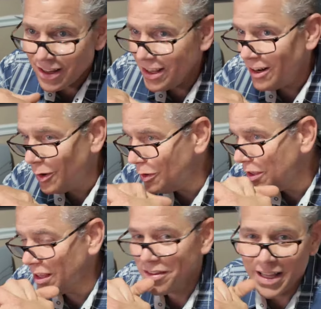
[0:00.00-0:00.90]
You know,
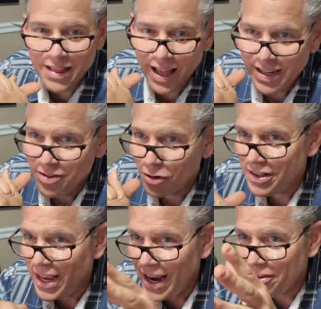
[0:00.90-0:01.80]
it's like the lights on
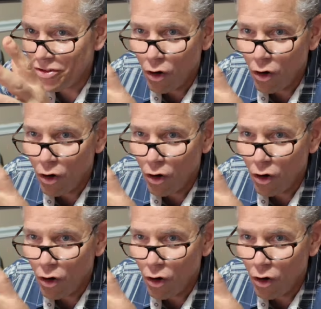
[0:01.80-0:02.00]
the dash.